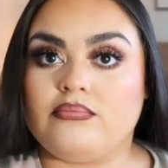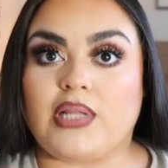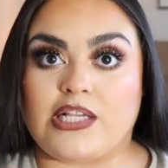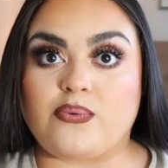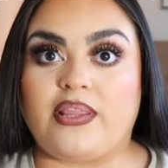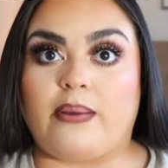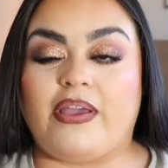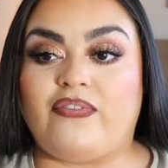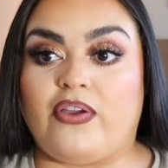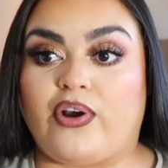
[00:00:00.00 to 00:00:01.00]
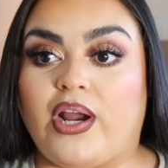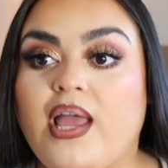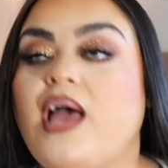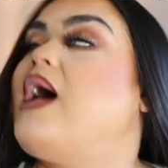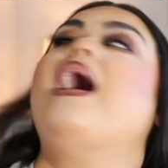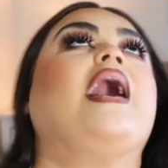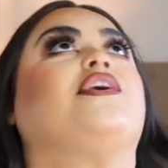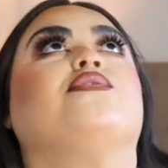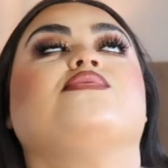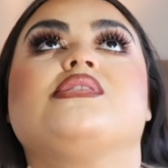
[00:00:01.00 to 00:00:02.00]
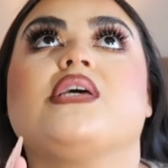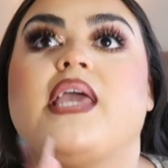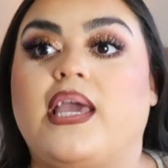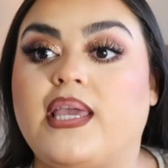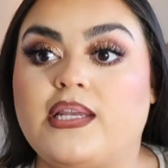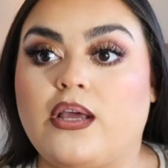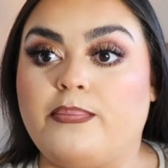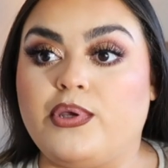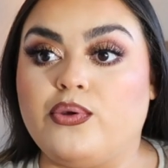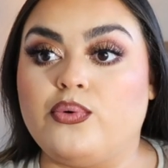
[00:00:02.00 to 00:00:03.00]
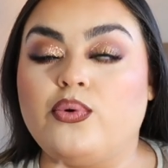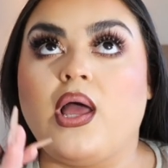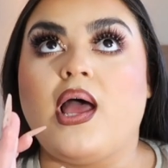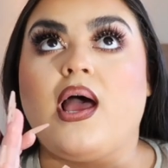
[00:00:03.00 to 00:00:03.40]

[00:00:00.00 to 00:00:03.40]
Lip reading: that's why they're my favorite. I use the KKW,